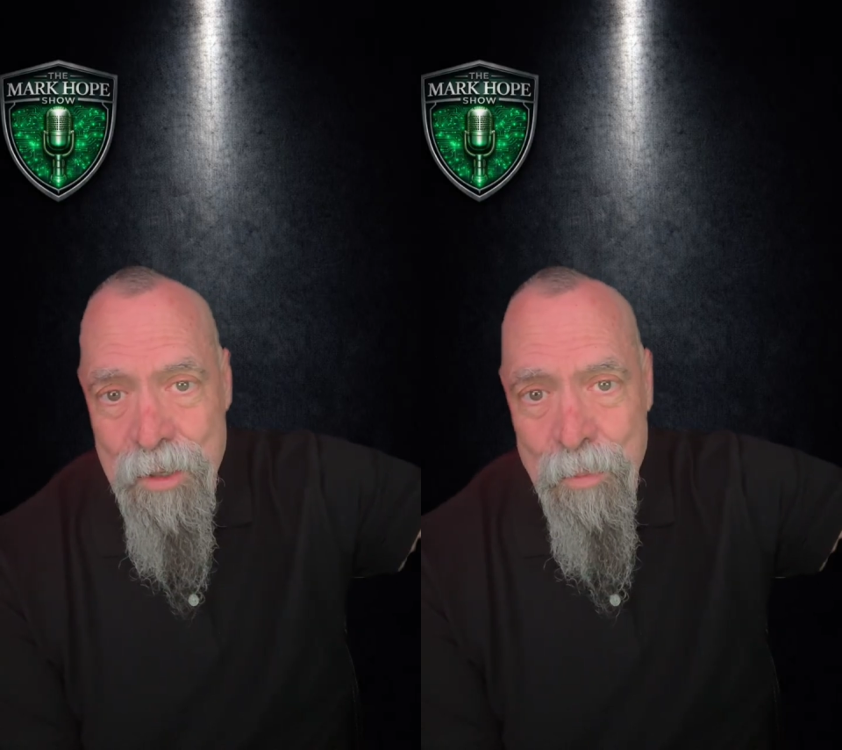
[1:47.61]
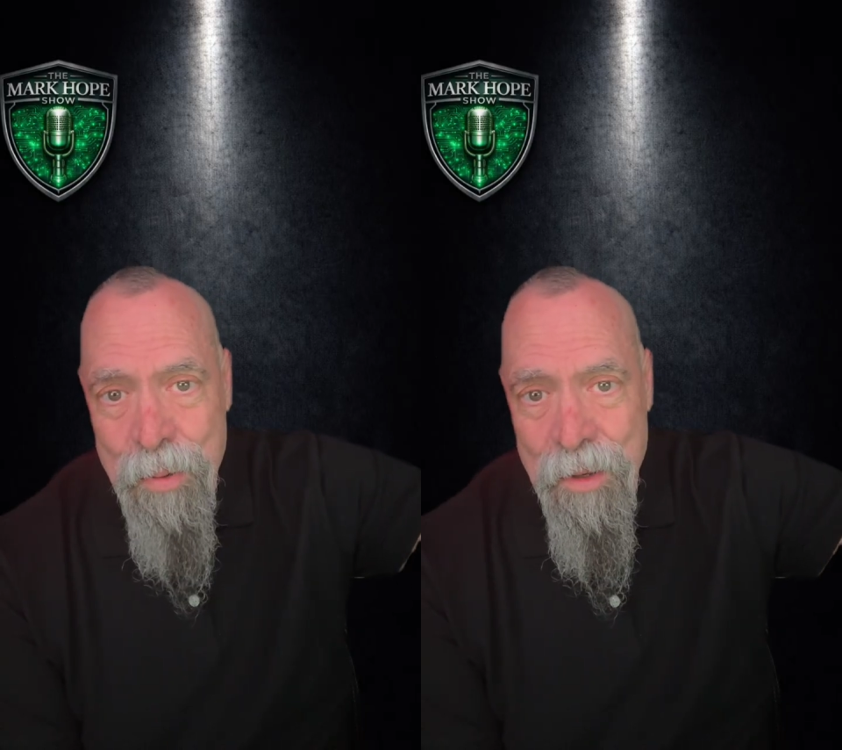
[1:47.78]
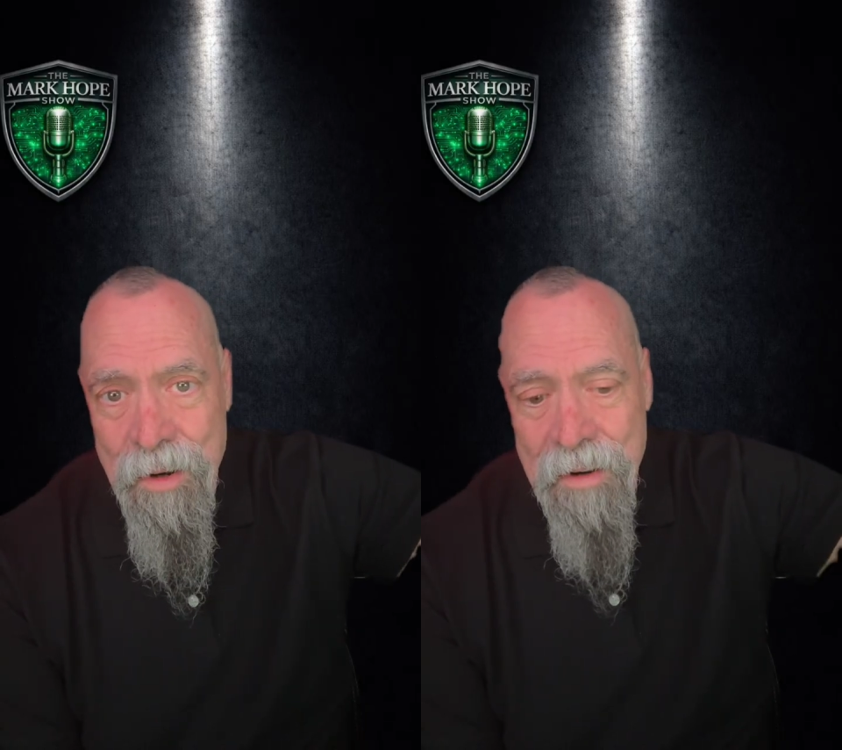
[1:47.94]

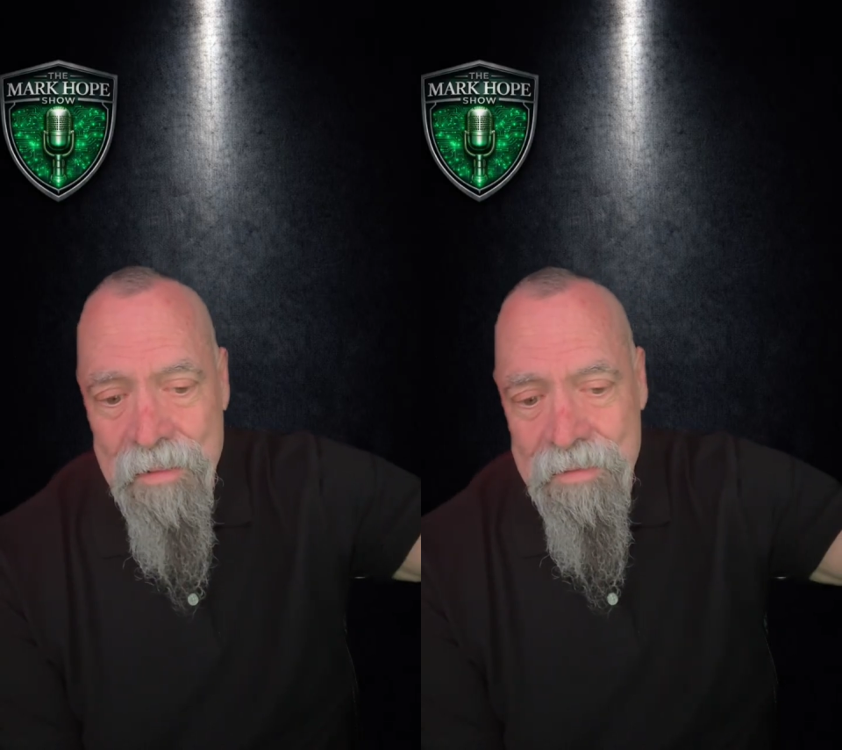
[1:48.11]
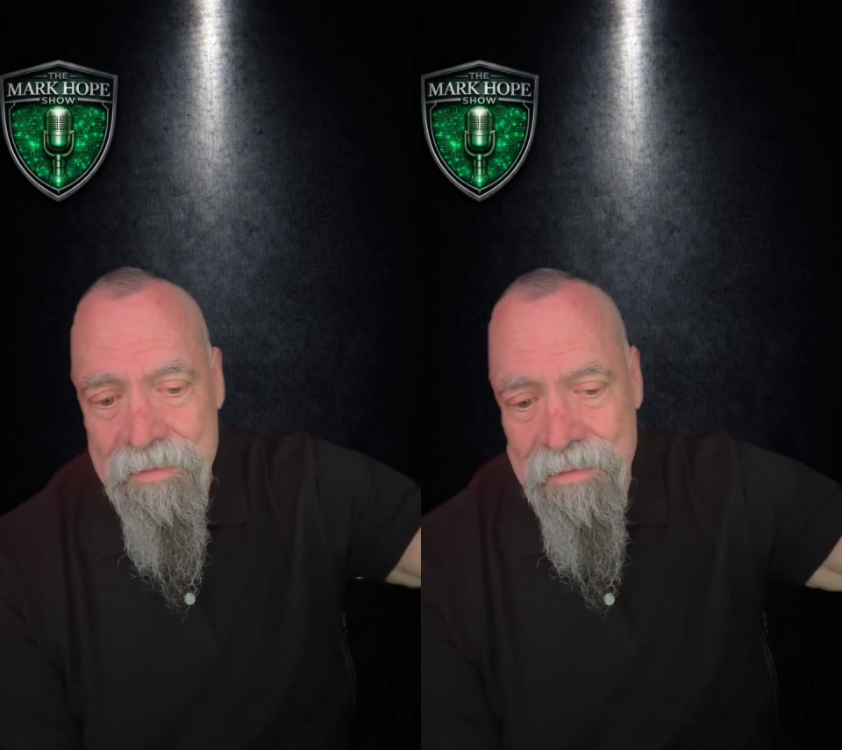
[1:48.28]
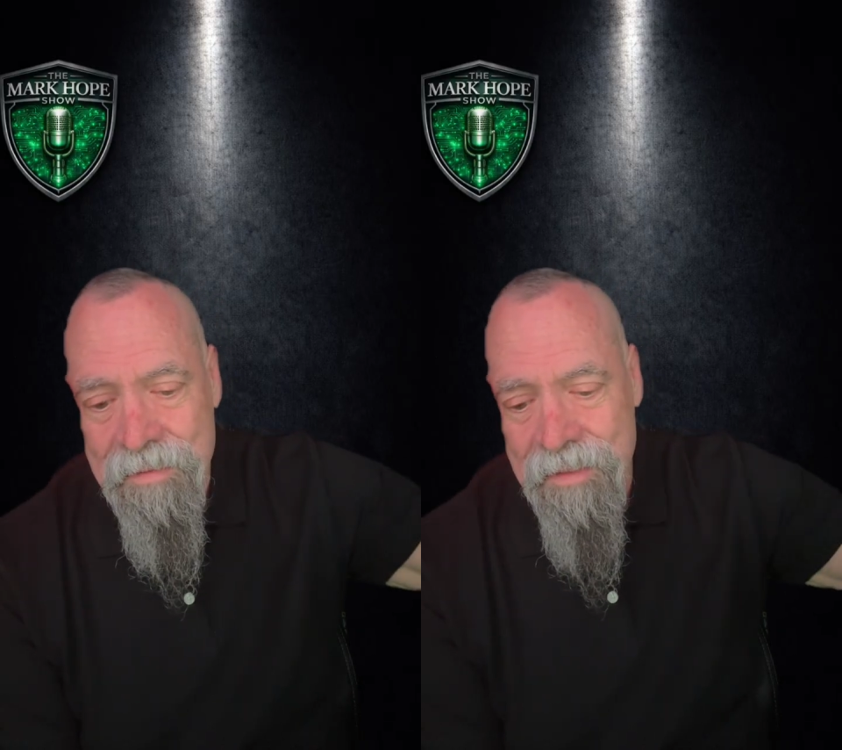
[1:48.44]
computer
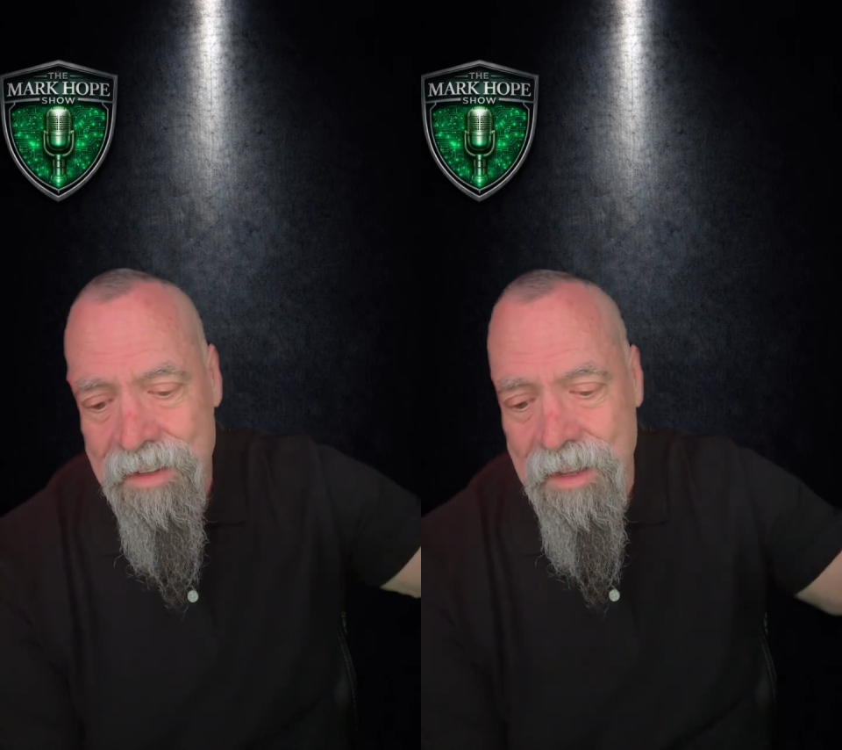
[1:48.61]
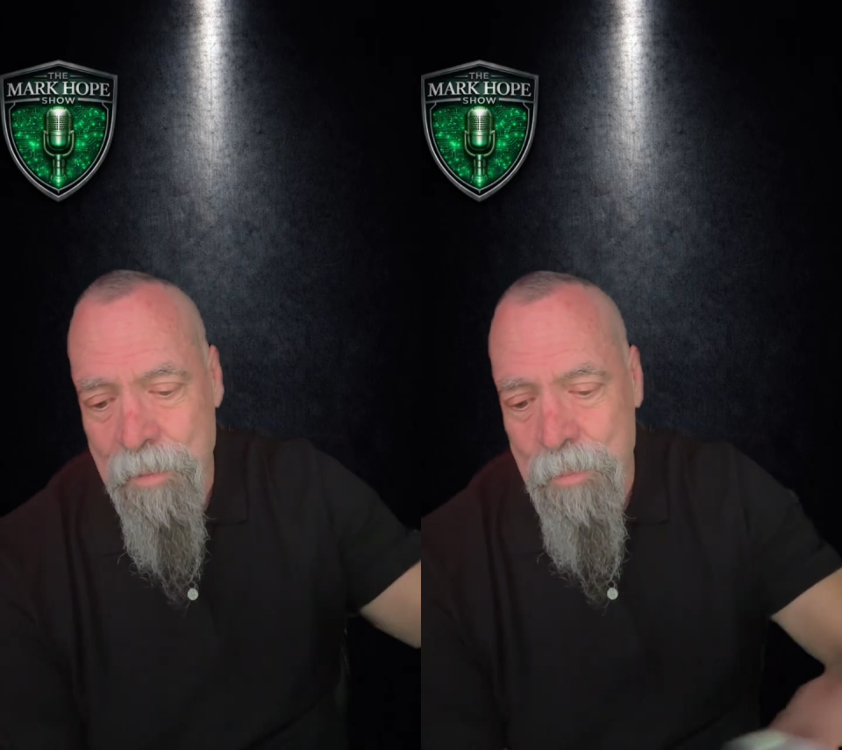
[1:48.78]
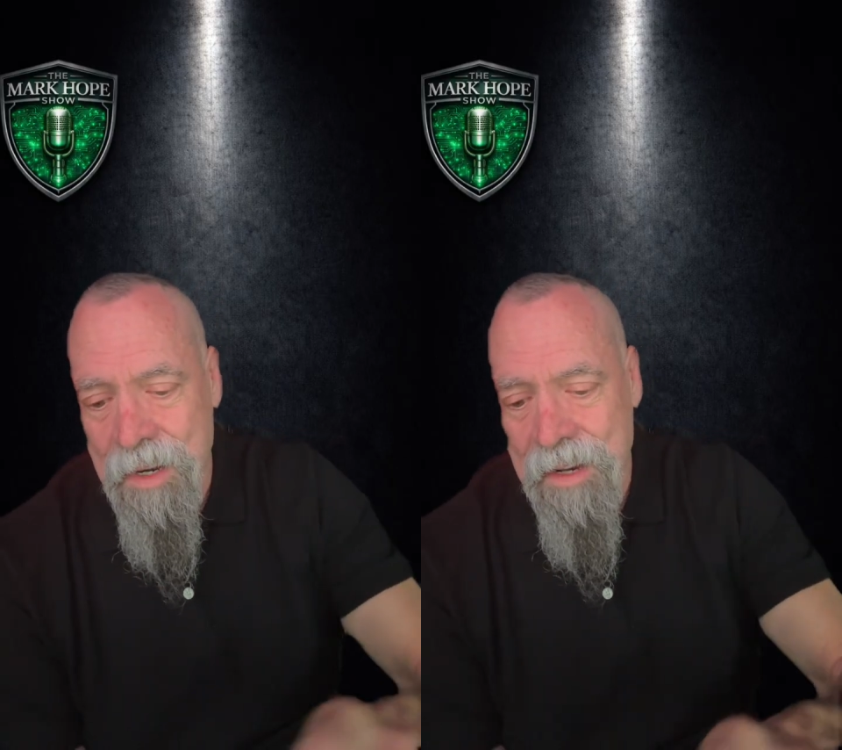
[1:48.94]

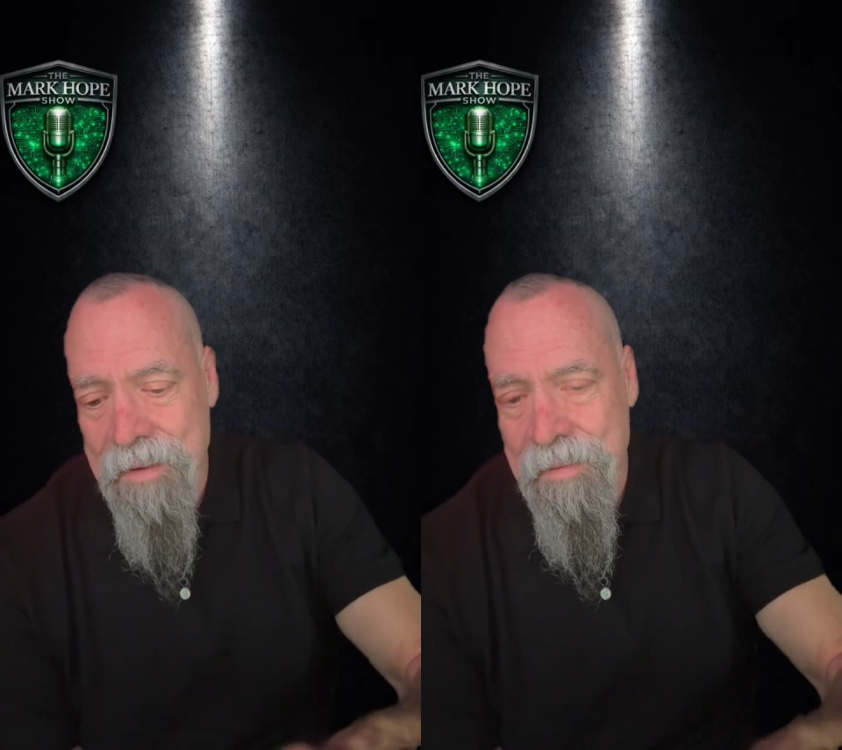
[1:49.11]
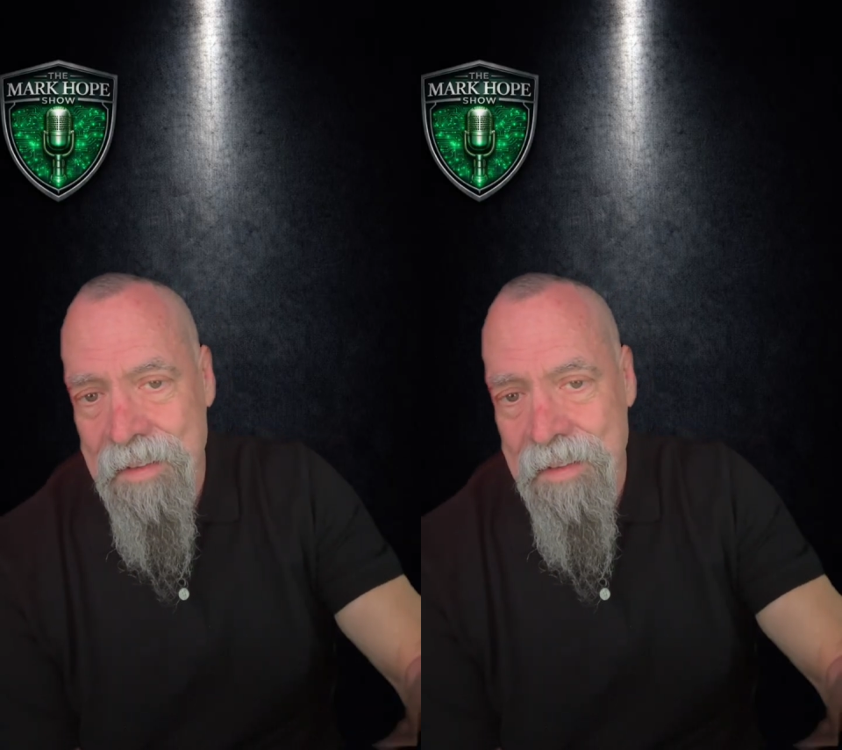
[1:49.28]
company.